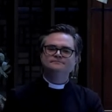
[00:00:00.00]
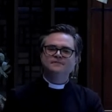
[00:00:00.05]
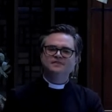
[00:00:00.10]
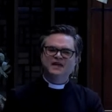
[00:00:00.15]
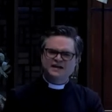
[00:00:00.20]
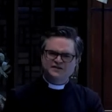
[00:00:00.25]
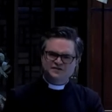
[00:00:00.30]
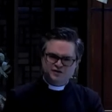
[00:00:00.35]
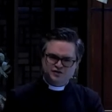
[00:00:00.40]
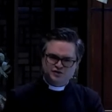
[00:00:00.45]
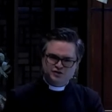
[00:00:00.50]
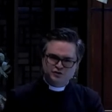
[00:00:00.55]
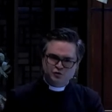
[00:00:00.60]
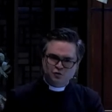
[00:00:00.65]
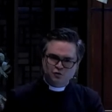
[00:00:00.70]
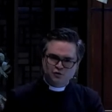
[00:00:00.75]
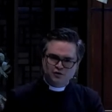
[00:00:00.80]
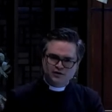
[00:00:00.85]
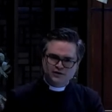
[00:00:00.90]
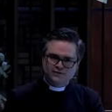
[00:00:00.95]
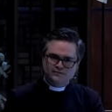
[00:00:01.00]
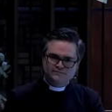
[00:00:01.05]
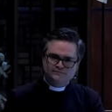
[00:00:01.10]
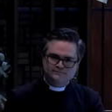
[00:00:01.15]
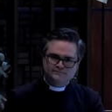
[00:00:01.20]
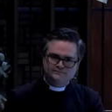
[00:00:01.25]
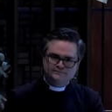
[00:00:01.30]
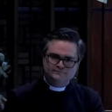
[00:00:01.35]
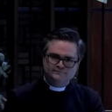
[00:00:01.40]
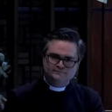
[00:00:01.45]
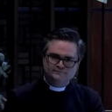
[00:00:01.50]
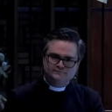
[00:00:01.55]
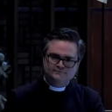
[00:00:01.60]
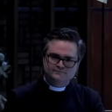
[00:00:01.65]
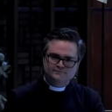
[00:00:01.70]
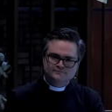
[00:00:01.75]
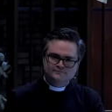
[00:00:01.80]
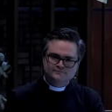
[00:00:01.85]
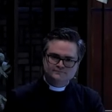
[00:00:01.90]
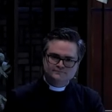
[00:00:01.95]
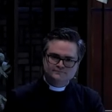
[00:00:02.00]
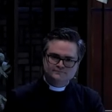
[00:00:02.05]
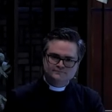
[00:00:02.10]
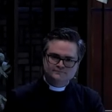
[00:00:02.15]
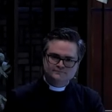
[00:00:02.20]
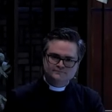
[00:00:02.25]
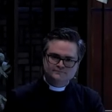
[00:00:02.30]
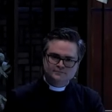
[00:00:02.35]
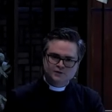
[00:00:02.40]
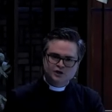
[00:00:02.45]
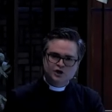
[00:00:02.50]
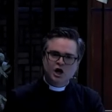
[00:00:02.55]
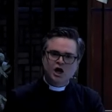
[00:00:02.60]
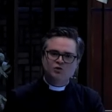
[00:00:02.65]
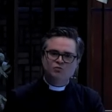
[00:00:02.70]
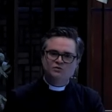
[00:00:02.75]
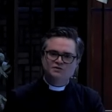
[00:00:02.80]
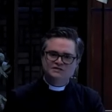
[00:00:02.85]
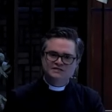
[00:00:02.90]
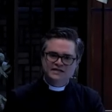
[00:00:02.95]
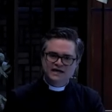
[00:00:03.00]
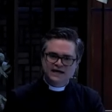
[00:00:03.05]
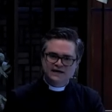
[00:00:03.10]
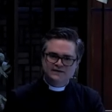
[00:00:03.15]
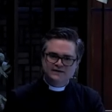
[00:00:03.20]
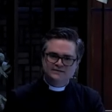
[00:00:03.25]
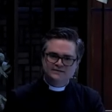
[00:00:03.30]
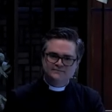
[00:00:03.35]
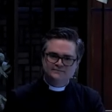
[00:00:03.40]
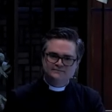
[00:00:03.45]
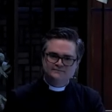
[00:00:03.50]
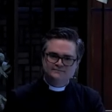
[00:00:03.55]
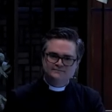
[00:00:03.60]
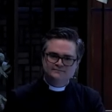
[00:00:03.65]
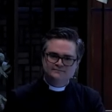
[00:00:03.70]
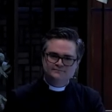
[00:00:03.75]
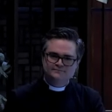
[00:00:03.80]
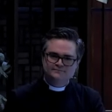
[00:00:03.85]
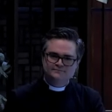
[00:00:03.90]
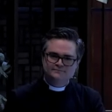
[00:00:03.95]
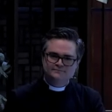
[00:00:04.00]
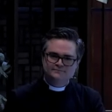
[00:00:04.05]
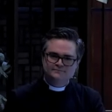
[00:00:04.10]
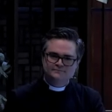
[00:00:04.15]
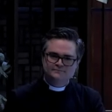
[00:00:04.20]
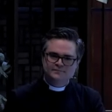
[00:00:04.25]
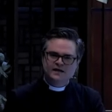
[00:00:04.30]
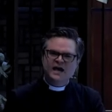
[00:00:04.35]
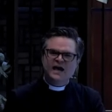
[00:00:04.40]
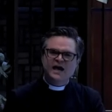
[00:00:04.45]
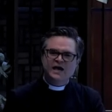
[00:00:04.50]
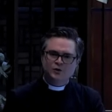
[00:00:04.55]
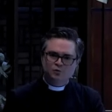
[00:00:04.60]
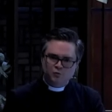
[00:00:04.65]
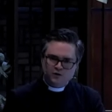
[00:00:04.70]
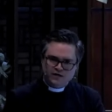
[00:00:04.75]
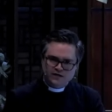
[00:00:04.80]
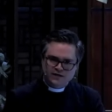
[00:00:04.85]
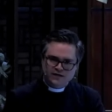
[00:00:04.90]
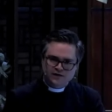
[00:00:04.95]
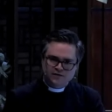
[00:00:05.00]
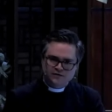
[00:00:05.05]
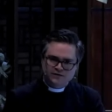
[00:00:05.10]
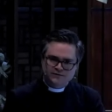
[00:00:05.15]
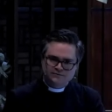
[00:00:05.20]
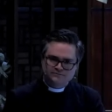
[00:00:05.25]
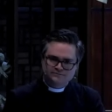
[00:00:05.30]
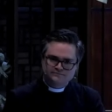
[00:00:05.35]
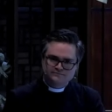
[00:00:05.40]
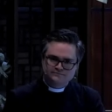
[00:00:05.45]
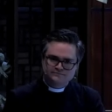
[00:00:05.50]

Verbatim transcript: That's the story. God was dead, and we killed him.